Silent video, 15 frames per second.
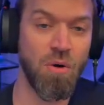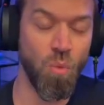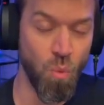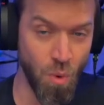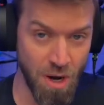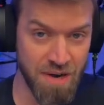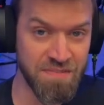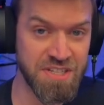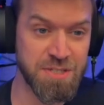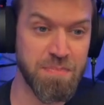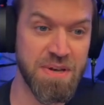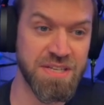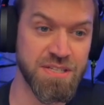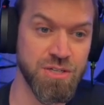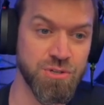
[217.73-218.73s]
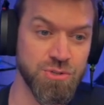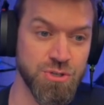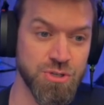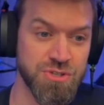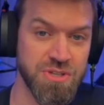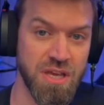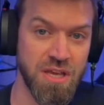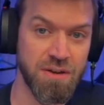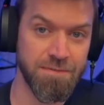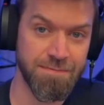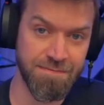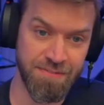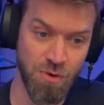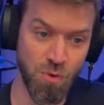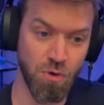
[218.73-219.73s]
one of its best users in
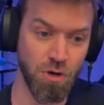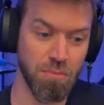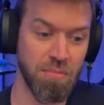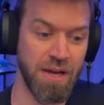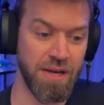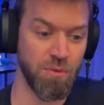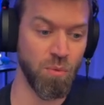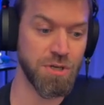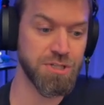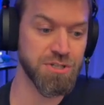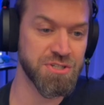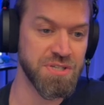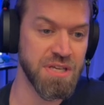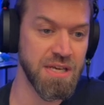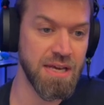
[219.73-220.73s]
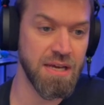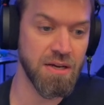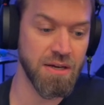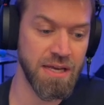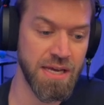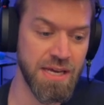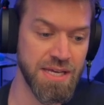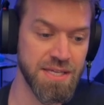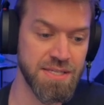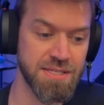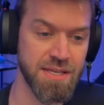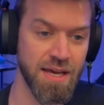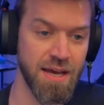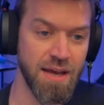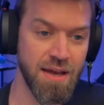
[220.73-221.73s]
Fjorm, and what you're seeing here
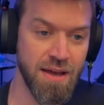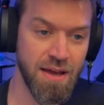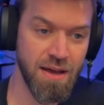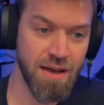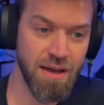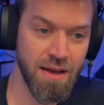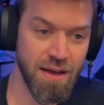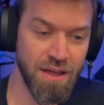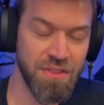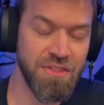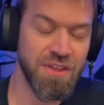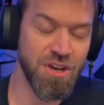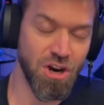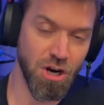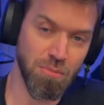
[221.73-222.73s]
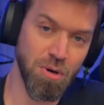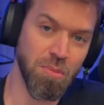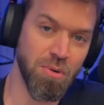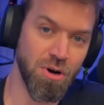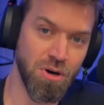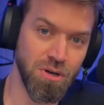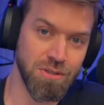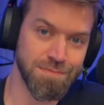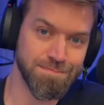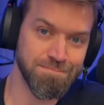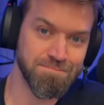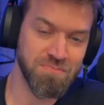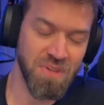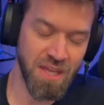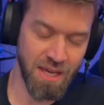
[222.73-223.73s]
is the Armor Ball.
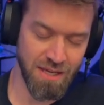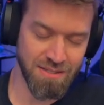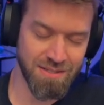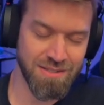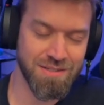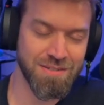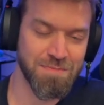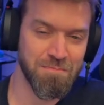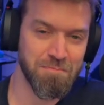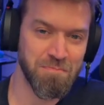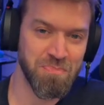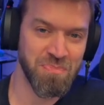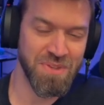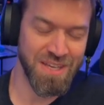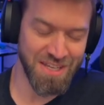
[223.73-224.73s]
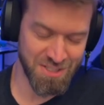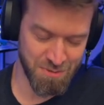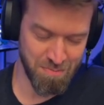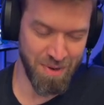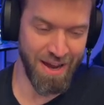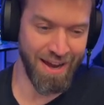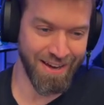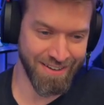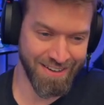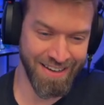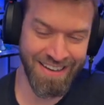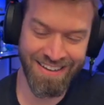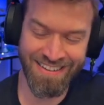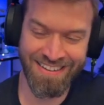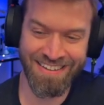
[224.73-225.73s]
Yes, it's back.
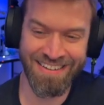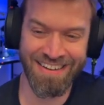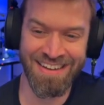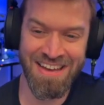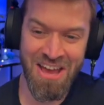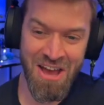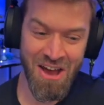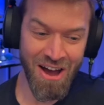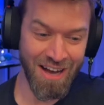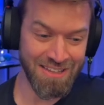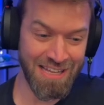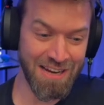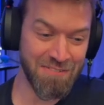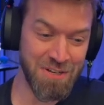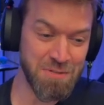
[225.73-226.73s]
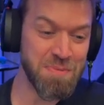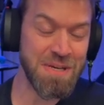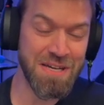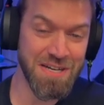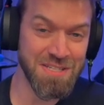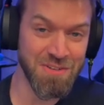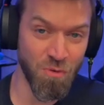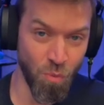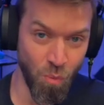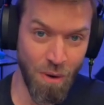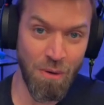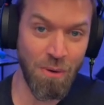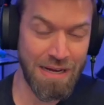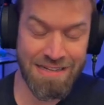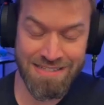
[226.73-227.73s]
A lot of it is because of
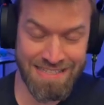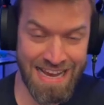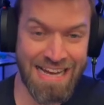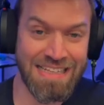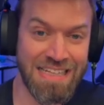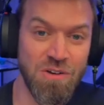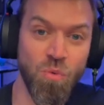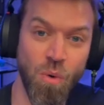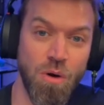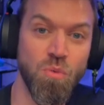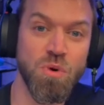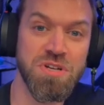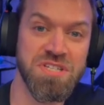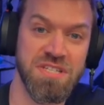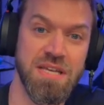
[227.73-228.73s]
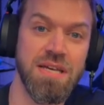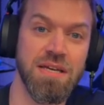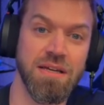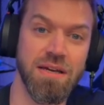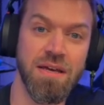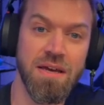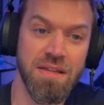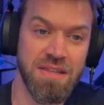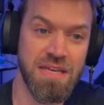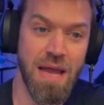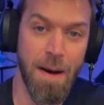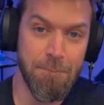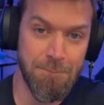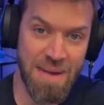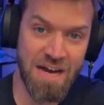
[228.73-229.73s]
exactly what we're seeing. The
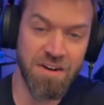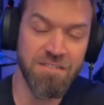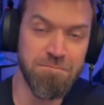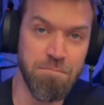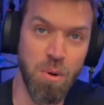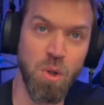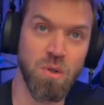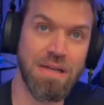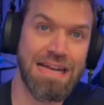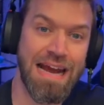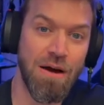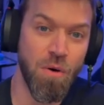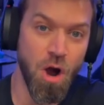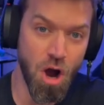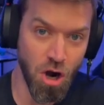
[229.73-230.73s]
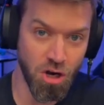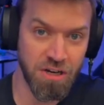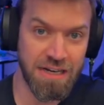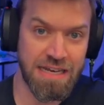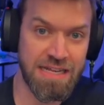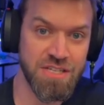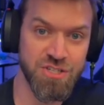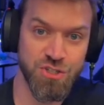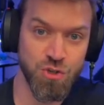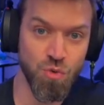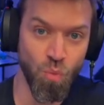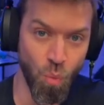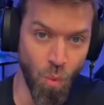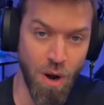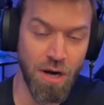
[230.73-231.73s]
amount of bulk and how hard it is to
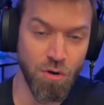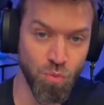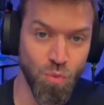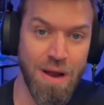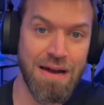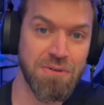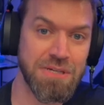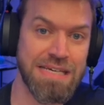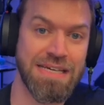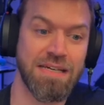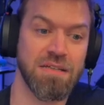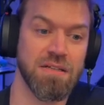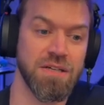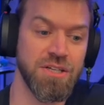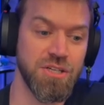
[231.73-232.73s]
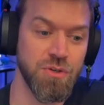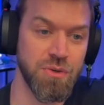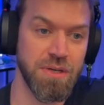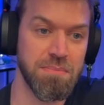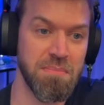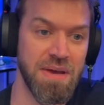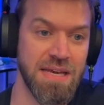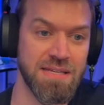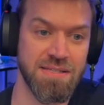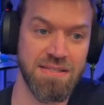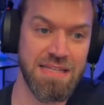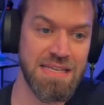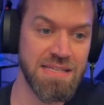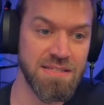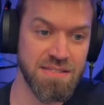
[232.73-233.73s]
one round kill a unit makes
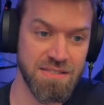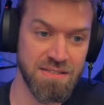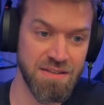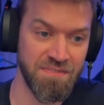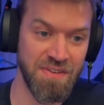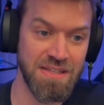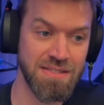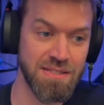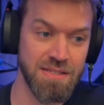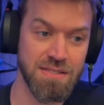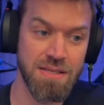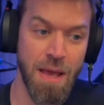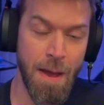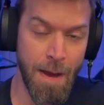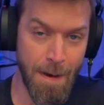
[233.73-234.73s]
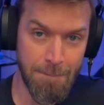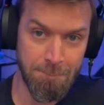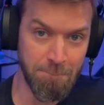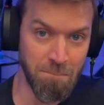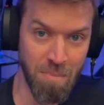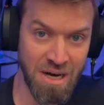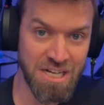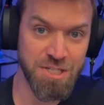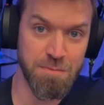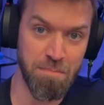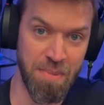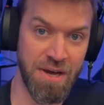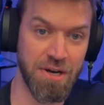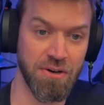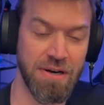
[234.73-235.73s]
these defenses much
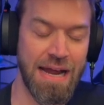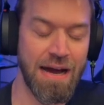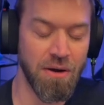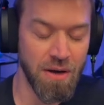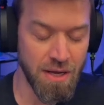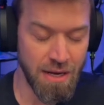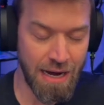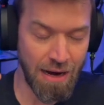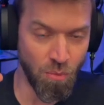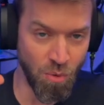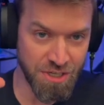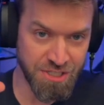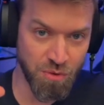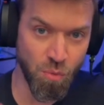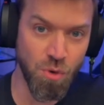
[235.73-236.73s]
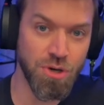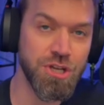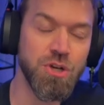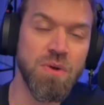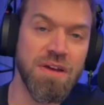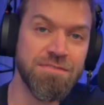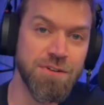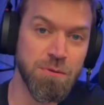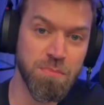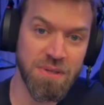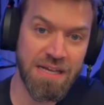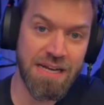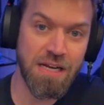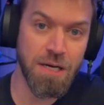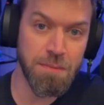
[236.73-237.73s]
better. Now, I want to warn you, if you're
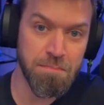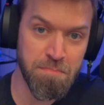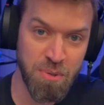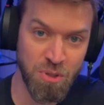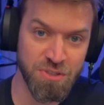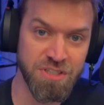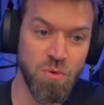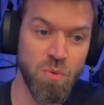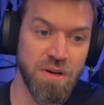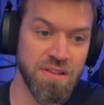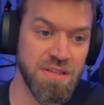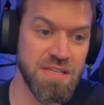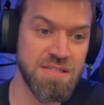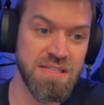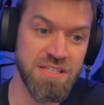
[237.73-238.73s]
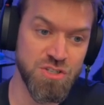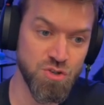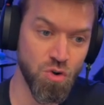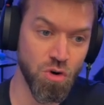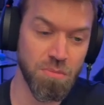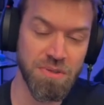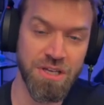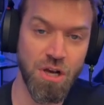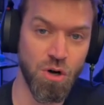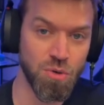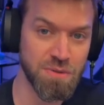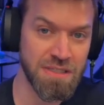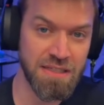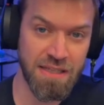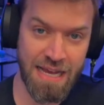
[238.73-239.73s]
planning on building one of these normally
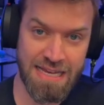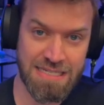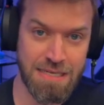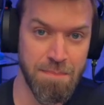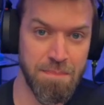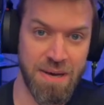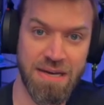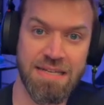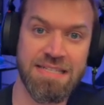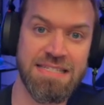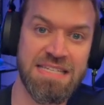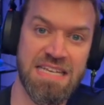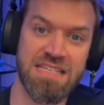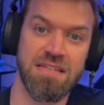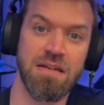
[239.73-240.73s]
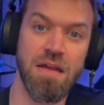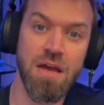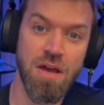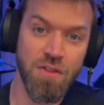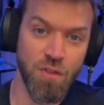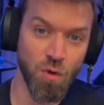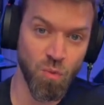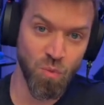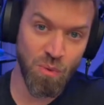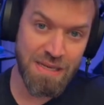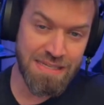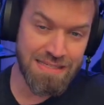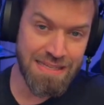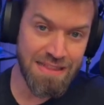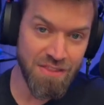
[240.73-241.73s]
only last about a season. The
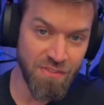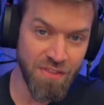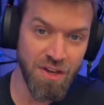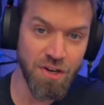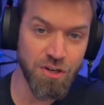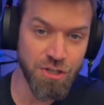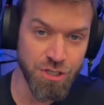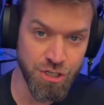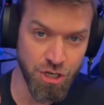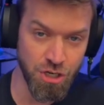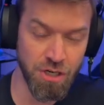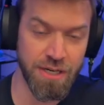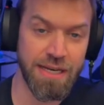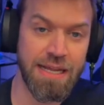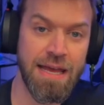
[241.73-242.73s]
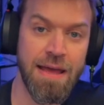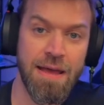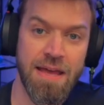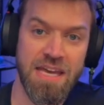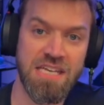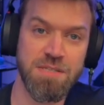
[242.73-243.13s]
reason they're good is